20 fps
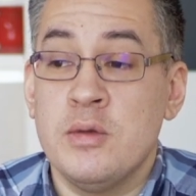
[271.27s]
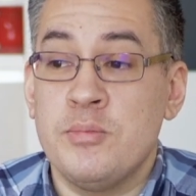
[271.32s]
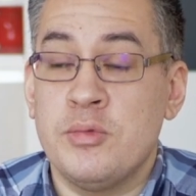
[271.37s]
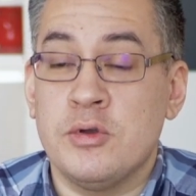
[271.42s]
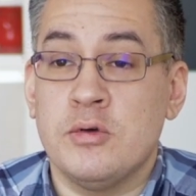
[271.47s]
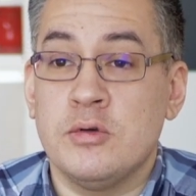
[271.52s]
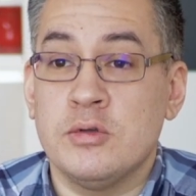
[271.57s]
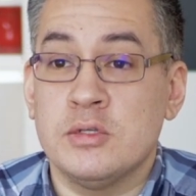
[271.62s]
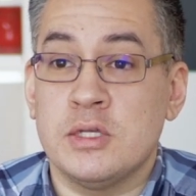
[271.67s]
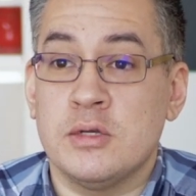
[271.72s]

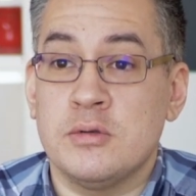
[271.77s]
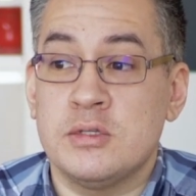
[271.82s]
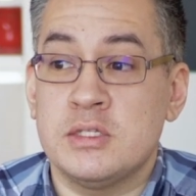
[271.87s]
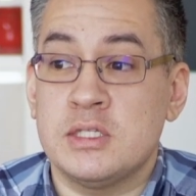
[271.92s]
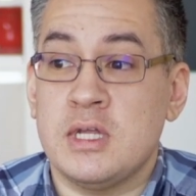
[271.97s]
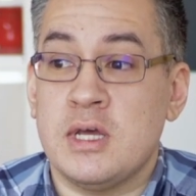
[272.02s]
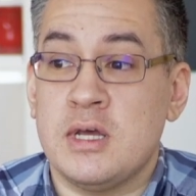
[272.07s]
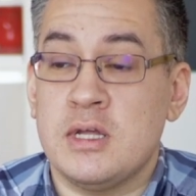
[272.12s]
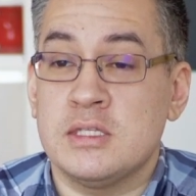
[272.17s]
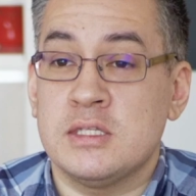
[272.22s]
but also
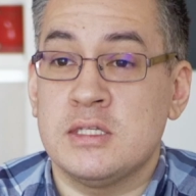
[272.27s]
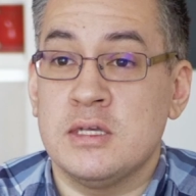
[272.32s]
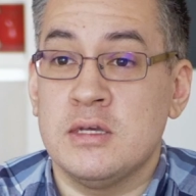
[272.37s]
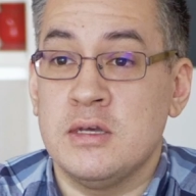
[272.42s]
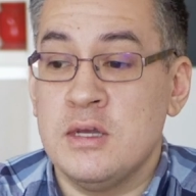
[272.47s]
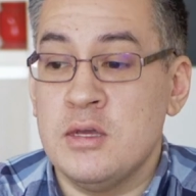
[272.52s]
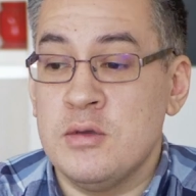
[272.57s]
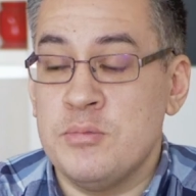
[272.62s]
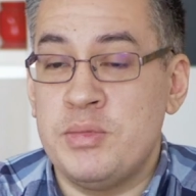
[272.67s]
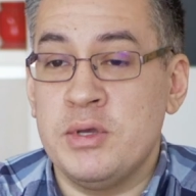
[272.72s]
start to
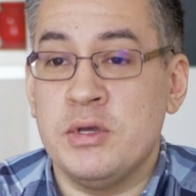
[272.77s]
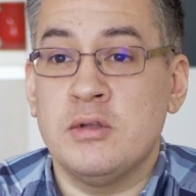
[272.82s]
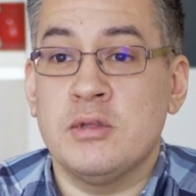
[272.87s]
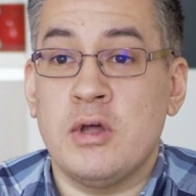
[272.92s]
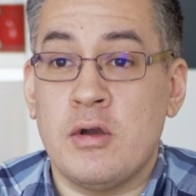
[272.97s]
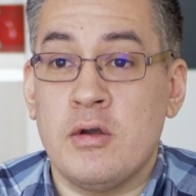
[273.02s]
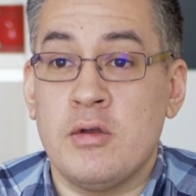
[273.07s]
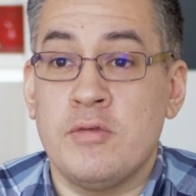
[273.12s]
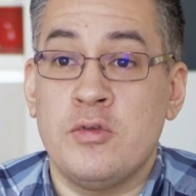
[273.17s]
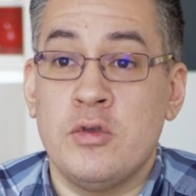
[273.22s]
build
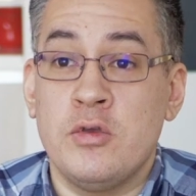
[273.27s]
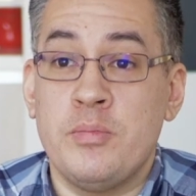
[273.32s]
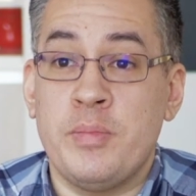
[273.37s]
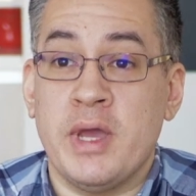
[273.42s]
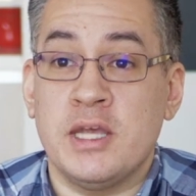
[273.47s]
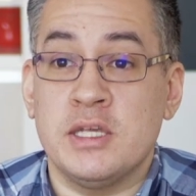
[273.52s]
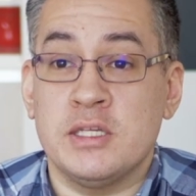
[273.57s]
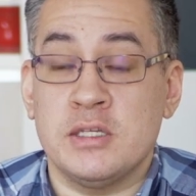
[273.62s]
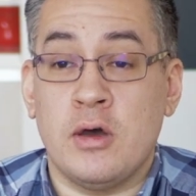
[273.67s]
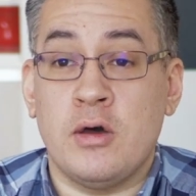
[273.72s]
our review
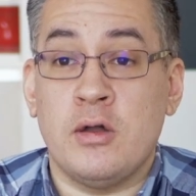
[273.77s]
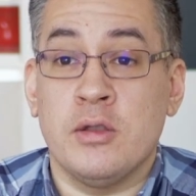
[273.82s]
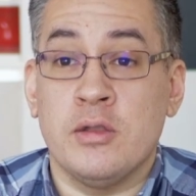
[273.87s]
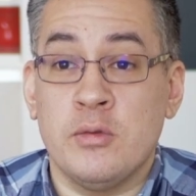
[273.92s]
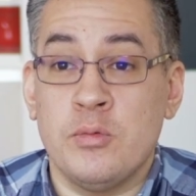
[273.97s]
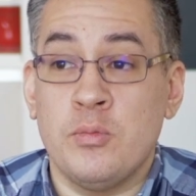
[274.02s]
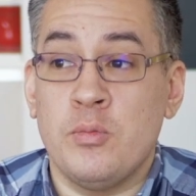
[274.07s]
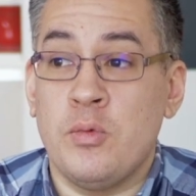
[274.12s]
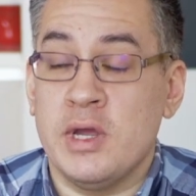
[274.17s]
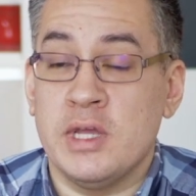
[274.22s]
base on
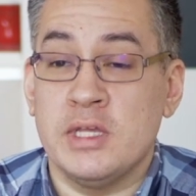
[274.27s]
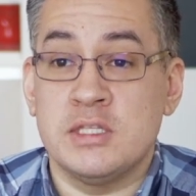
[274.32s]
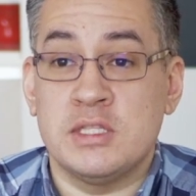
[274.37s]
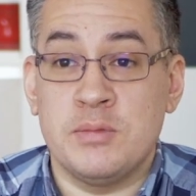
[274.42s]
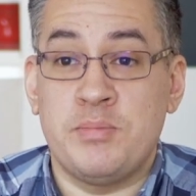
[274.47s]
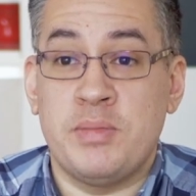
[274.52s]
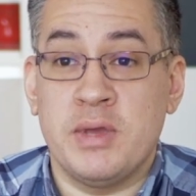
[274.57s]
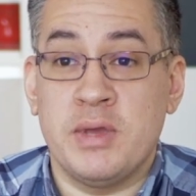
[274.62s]
what is the